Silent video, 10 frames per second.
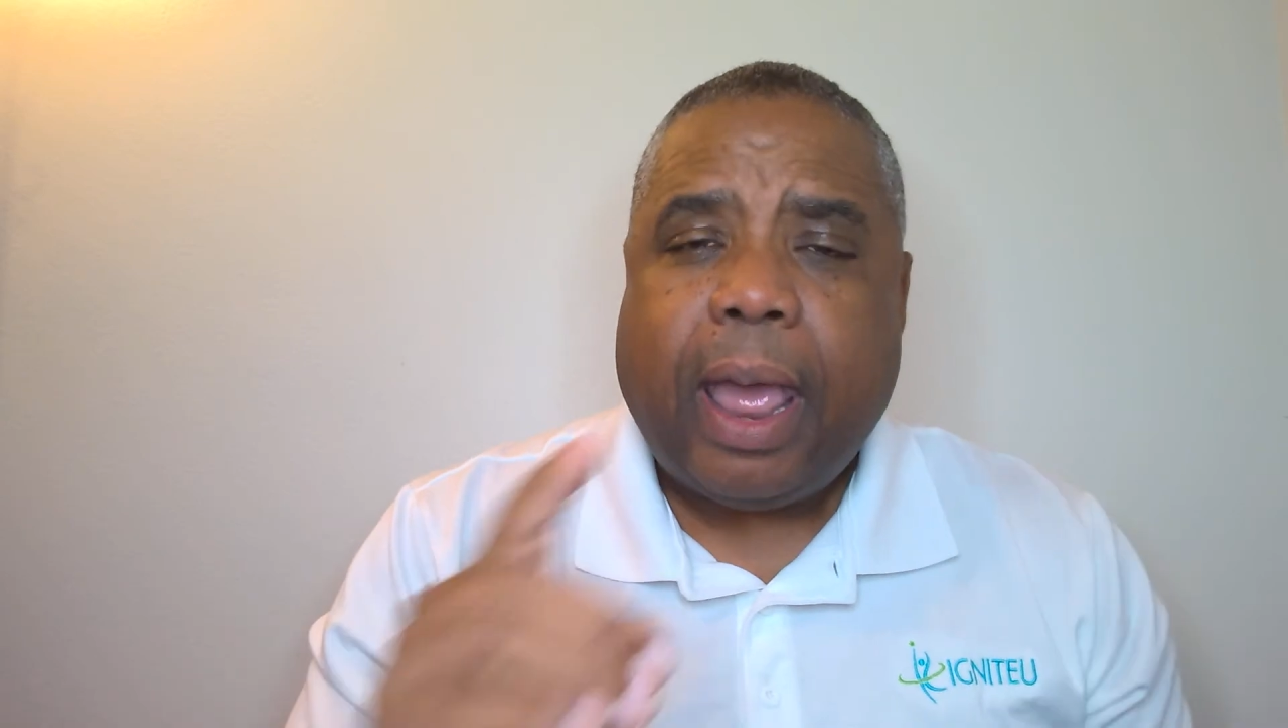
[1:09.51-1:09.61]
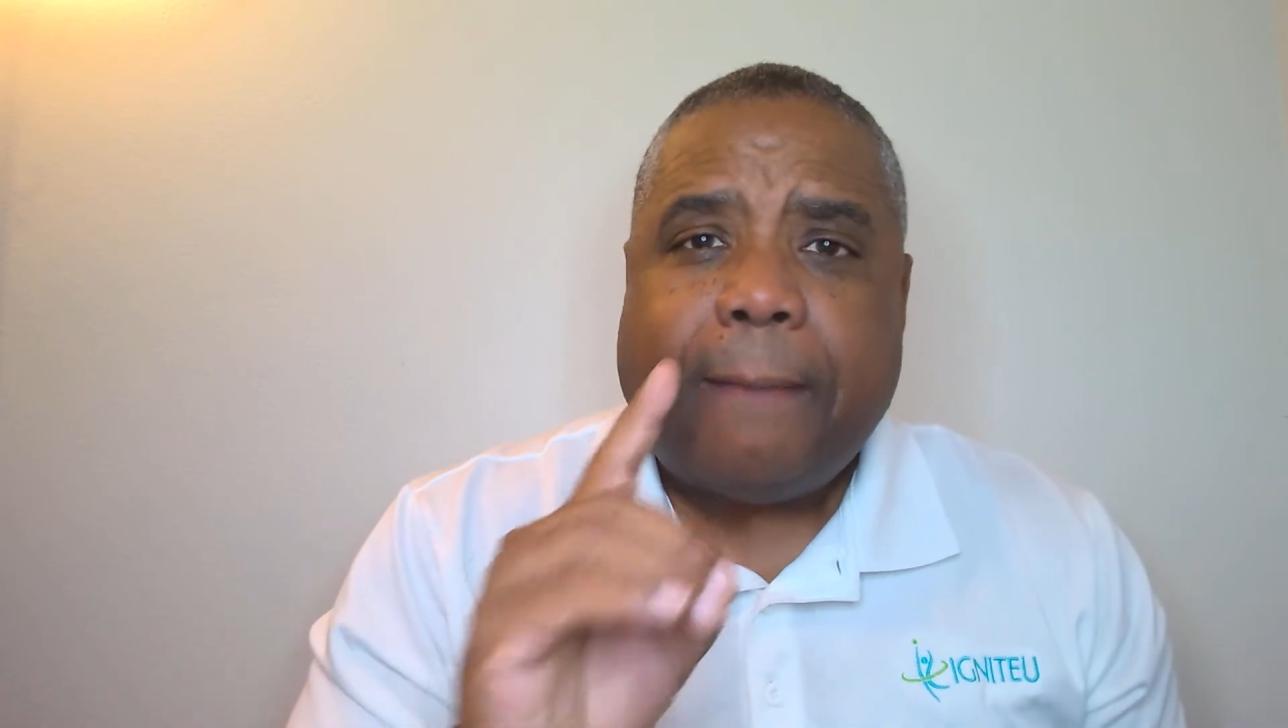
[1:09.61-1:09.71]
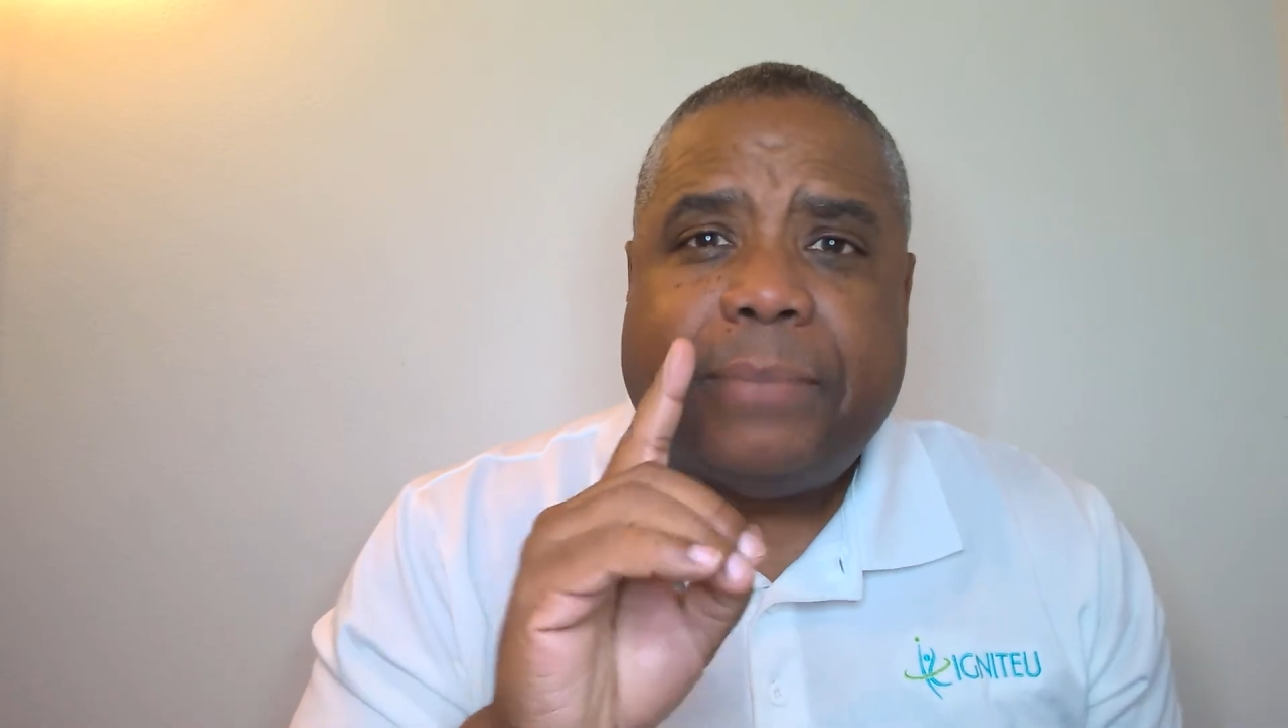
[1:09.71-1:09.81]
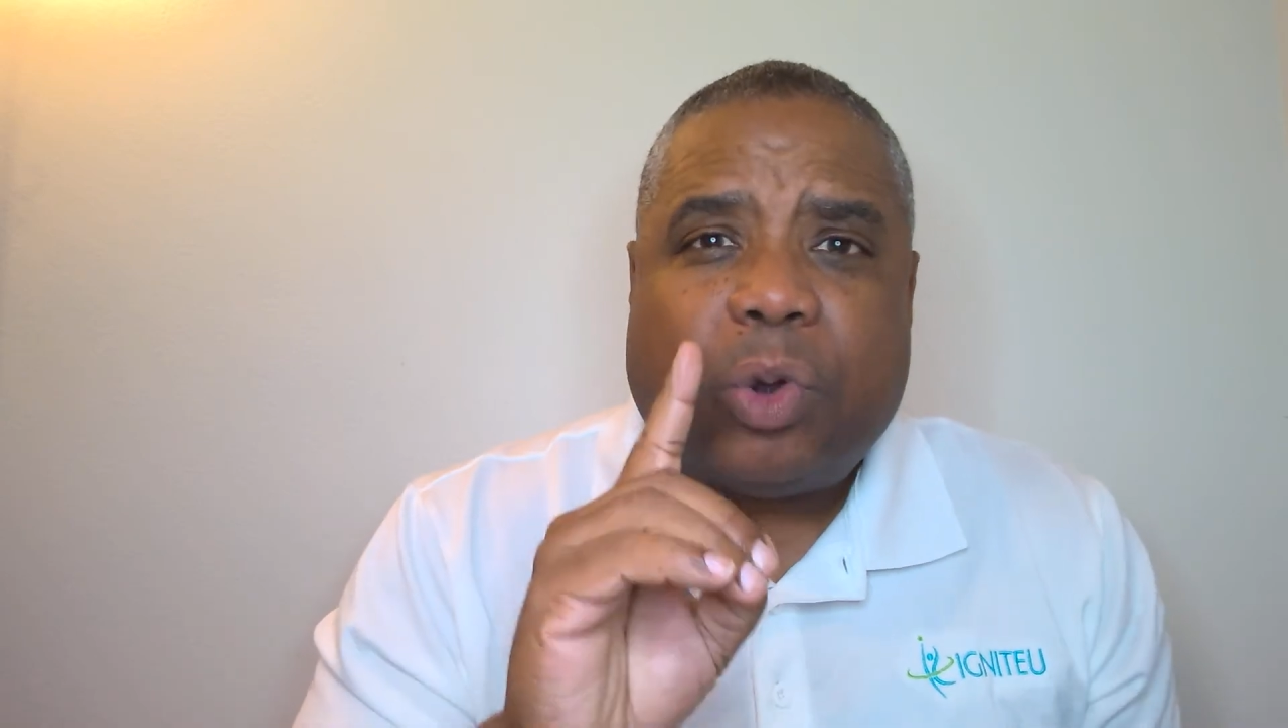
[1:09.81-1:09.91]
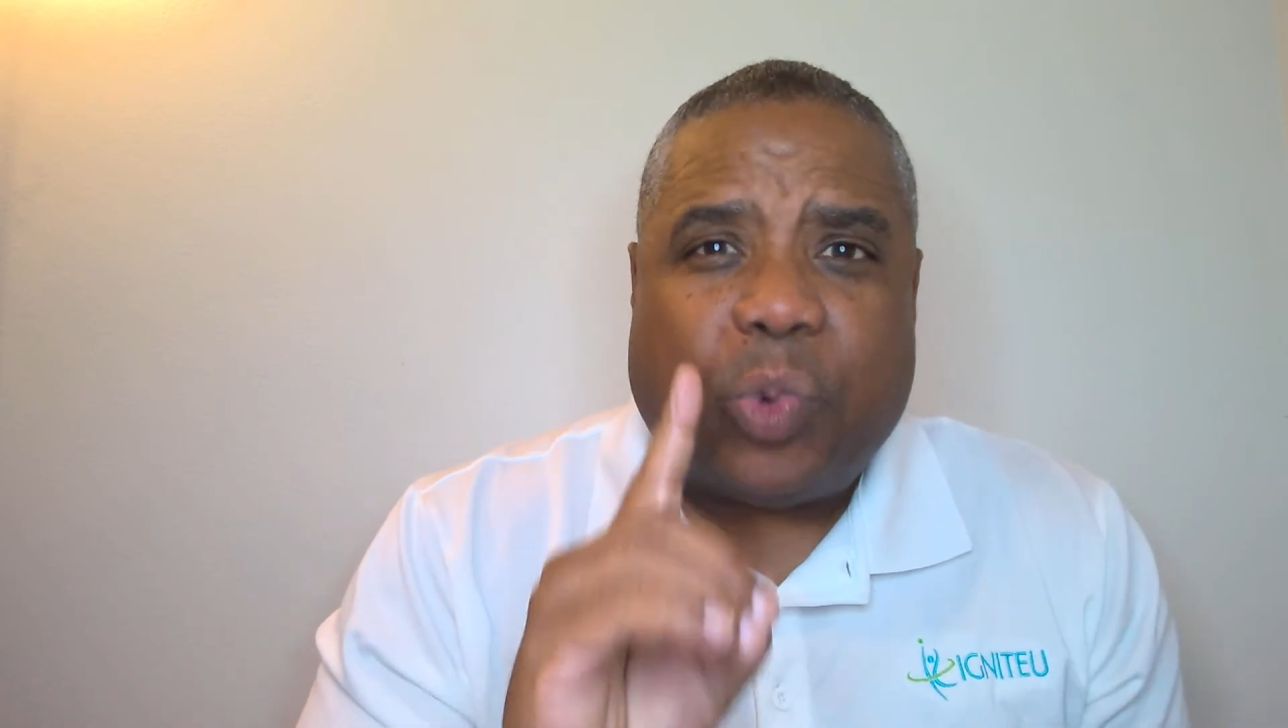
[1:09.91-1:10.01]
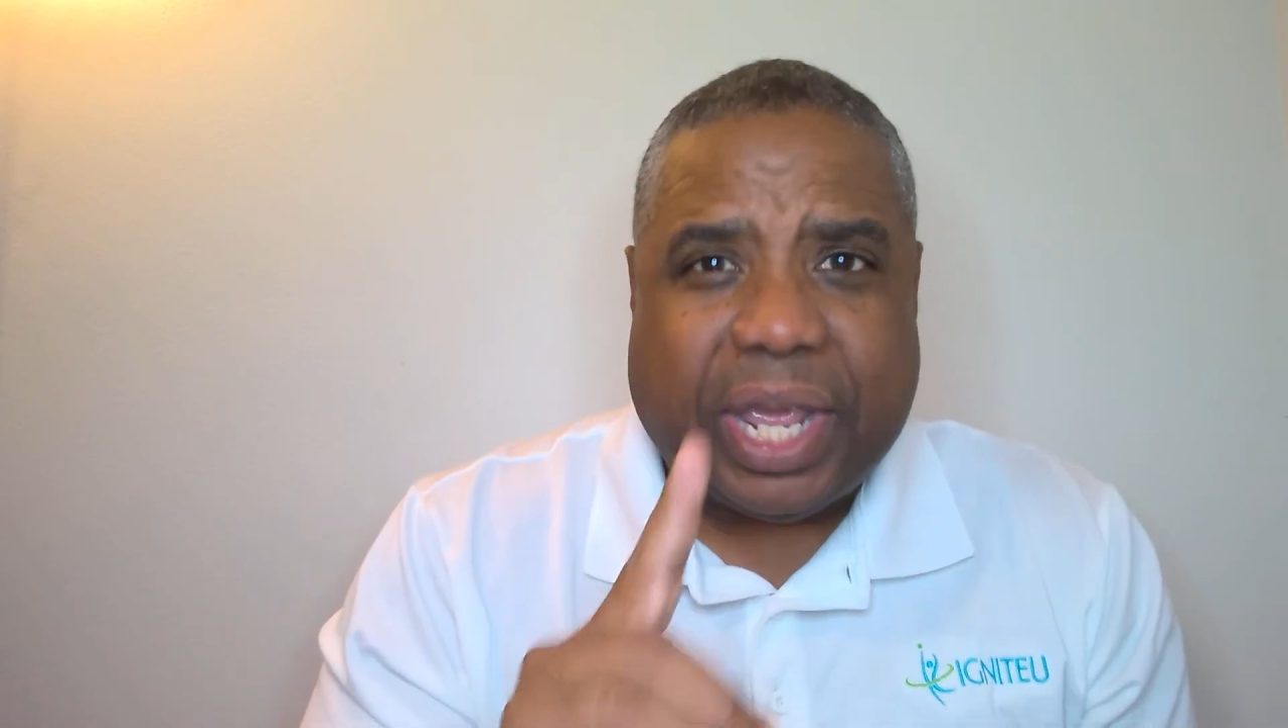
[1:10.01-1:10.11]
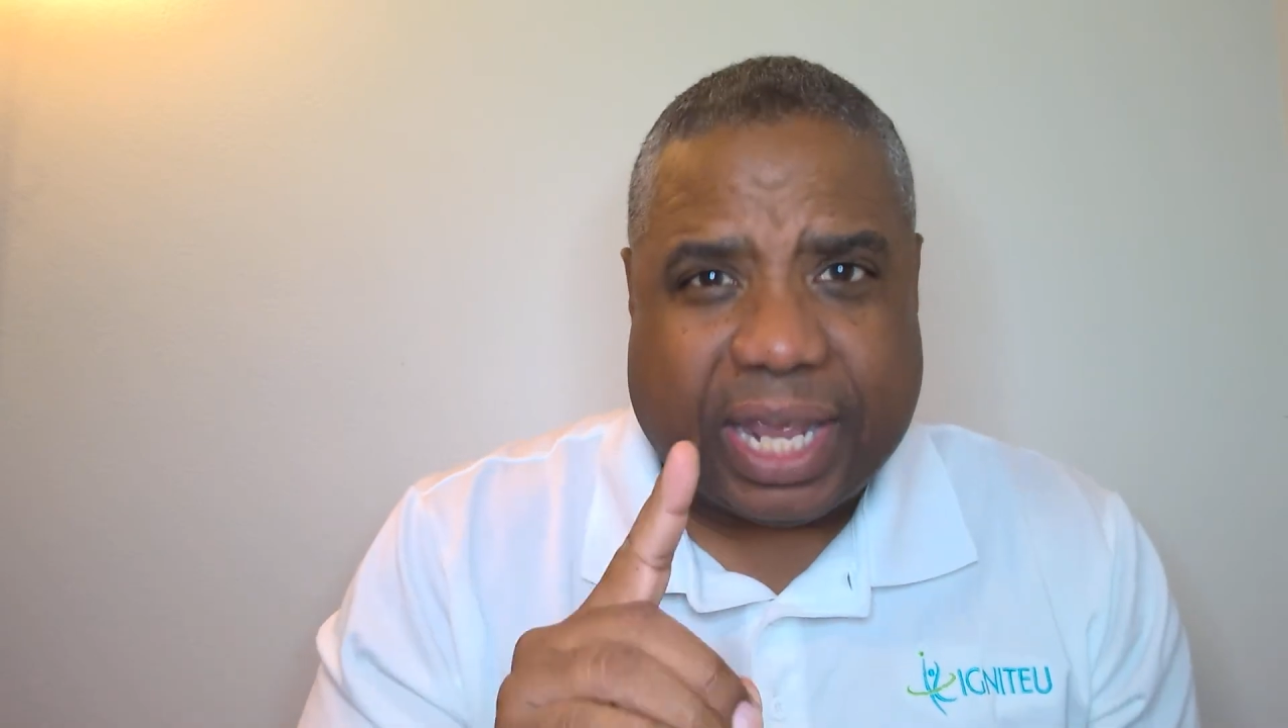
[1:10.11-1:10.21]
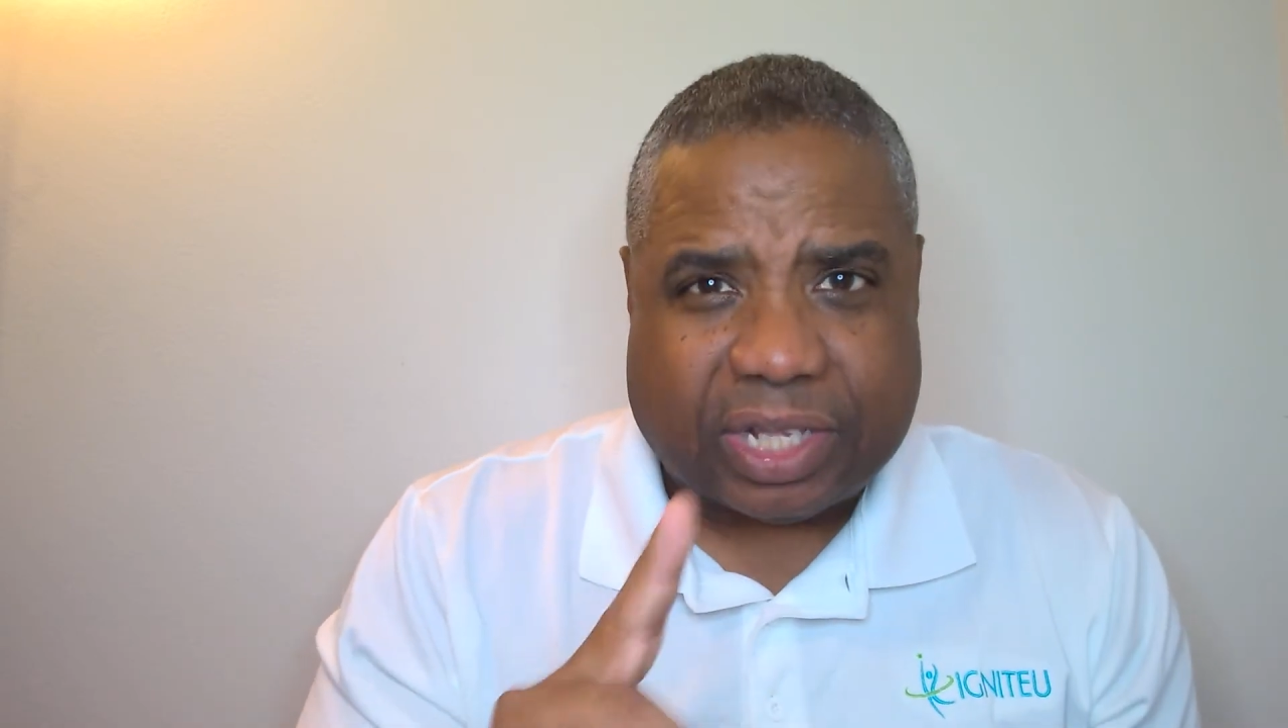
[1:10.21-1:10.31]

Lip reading: But we can